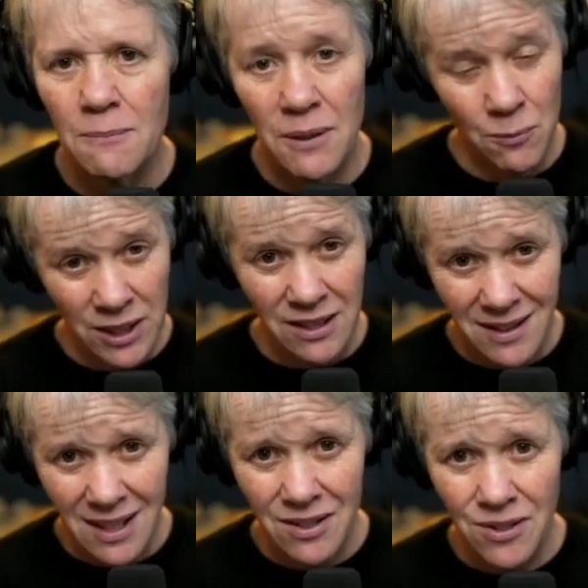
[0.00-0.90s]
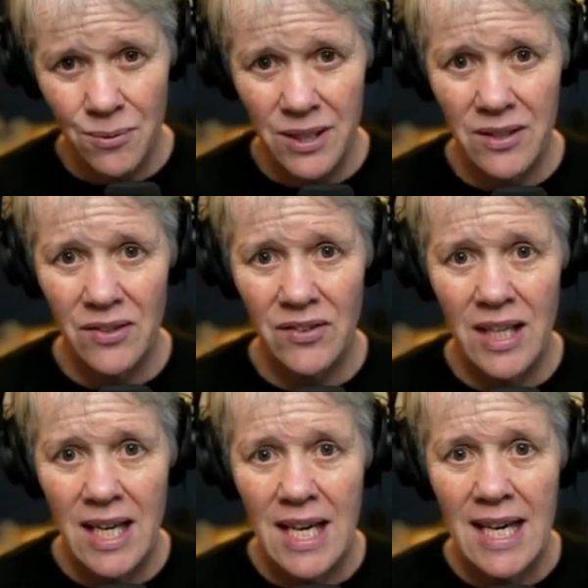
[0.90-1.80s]
But what I'll tell you is,
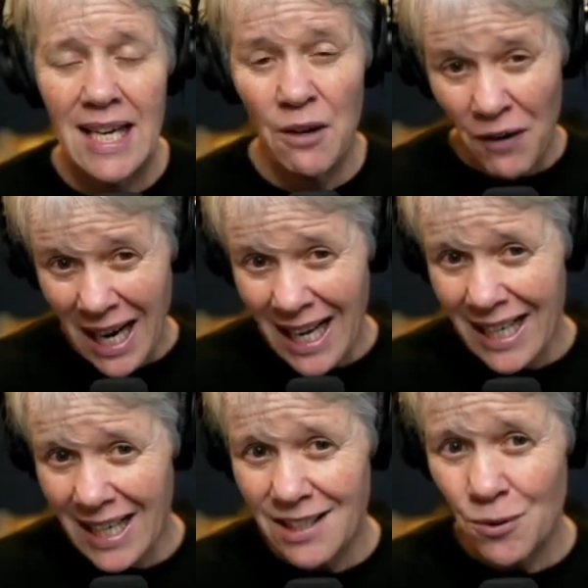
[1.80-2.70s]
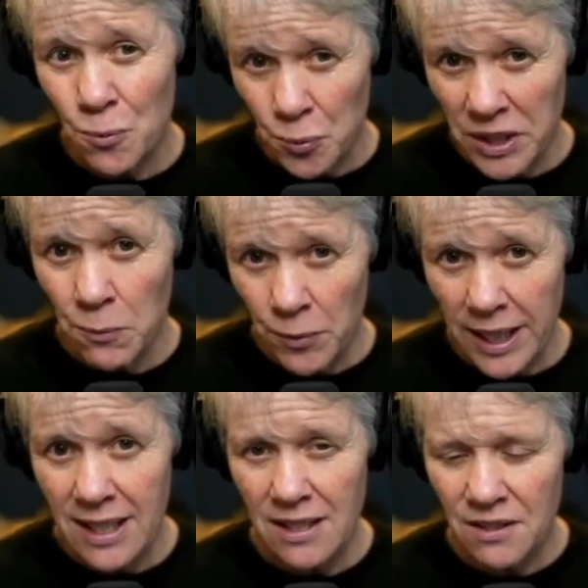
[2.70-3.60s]
if I got to
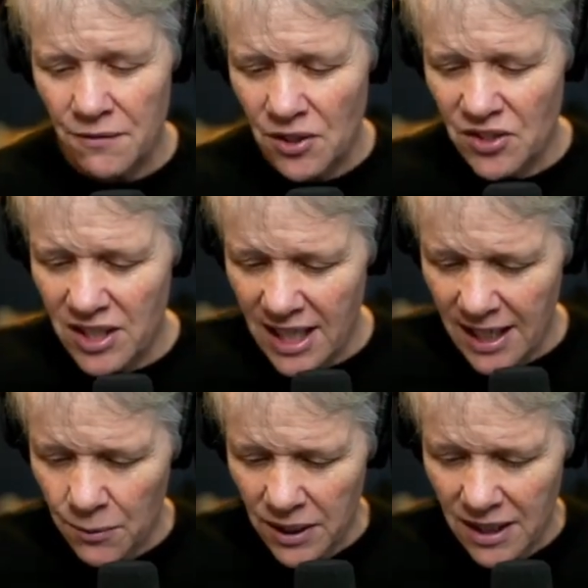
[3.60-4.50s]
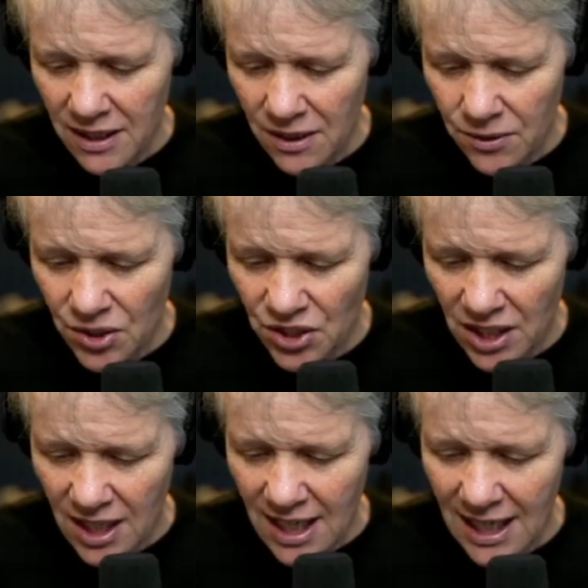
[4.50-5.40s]
rewrite diversity, equity, and
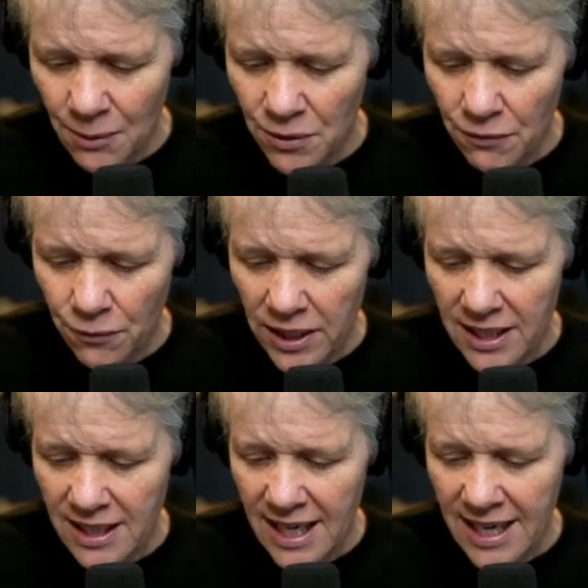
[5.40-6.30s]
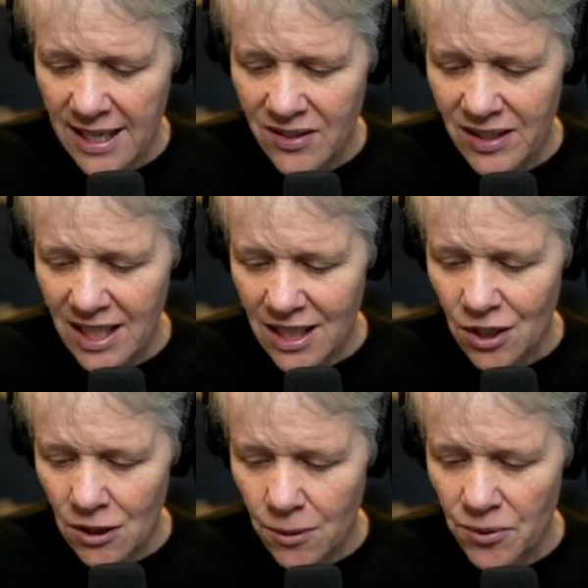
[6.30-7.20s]
inclusion, I would have written it as
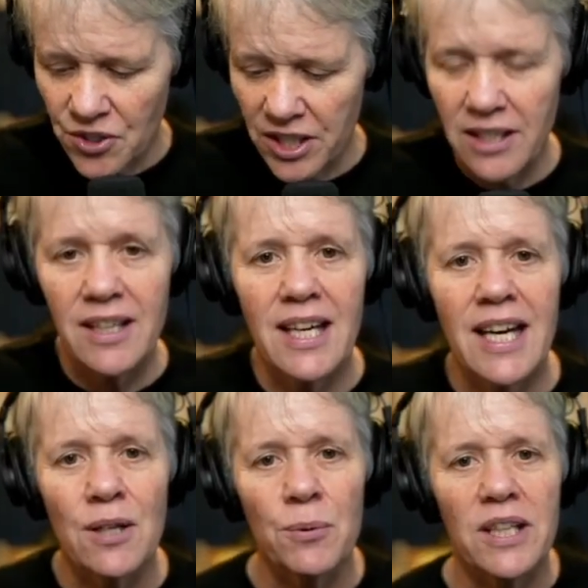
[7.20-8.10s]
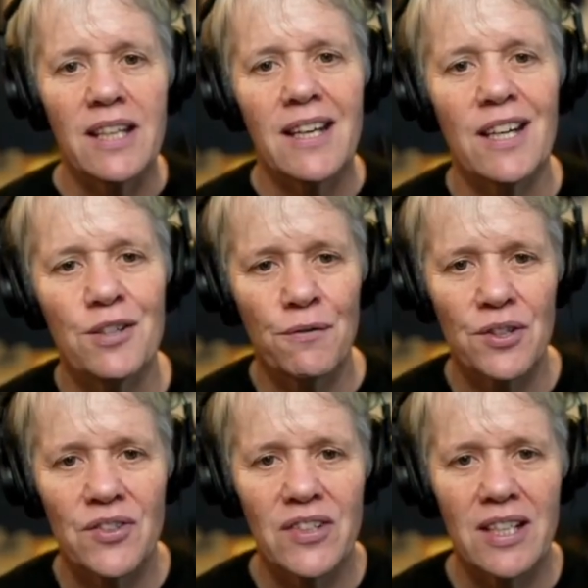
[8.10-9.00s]
inclusion, equity, and
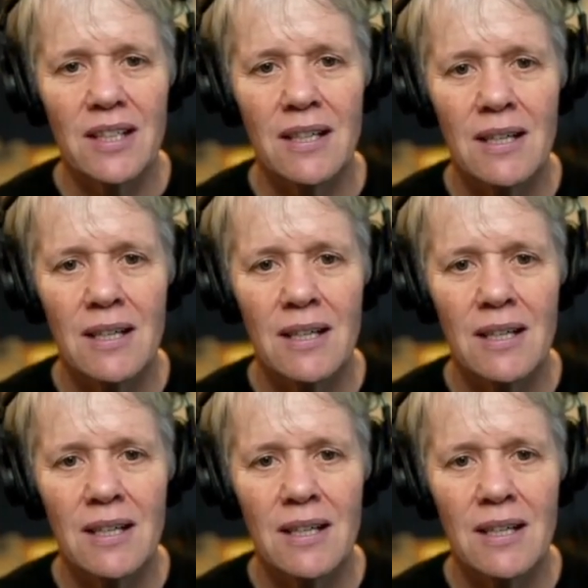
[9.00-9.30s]
diversity.